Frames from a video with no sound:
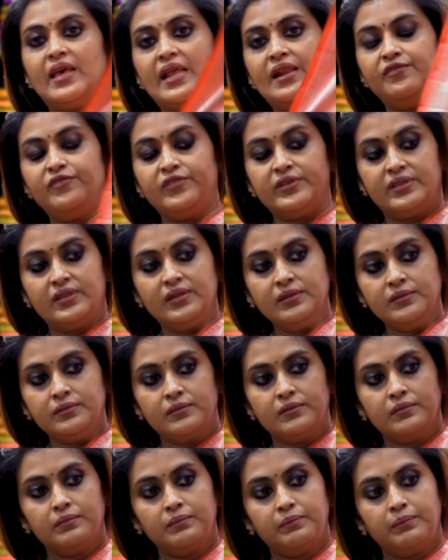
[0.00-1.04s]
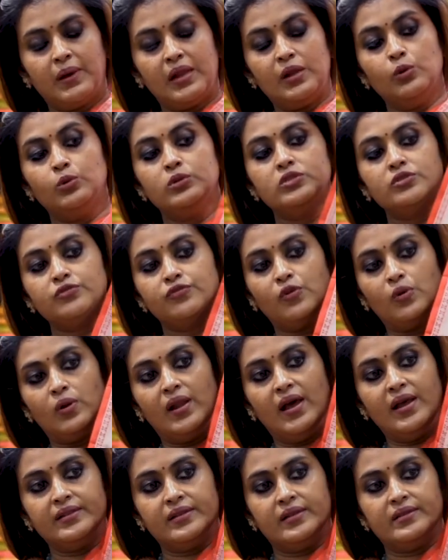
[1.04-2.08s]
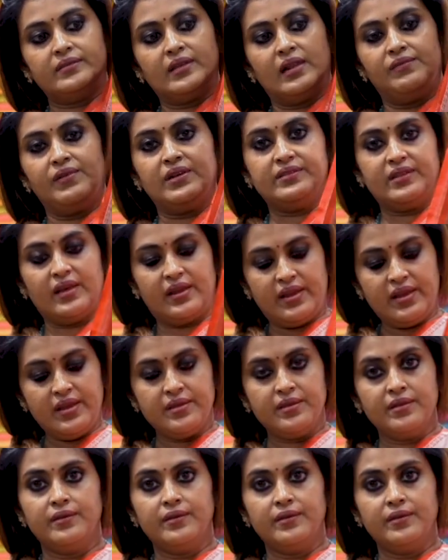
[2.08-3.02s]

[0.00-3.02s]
Self idu. Pallu is fulla in the silver zari.